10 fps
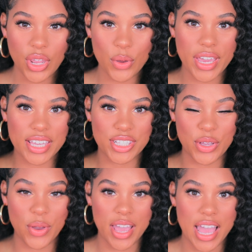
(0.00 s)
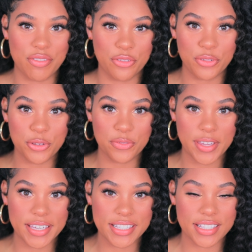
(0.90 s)
Okay, so I have a full
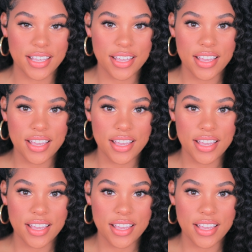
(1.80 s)
face,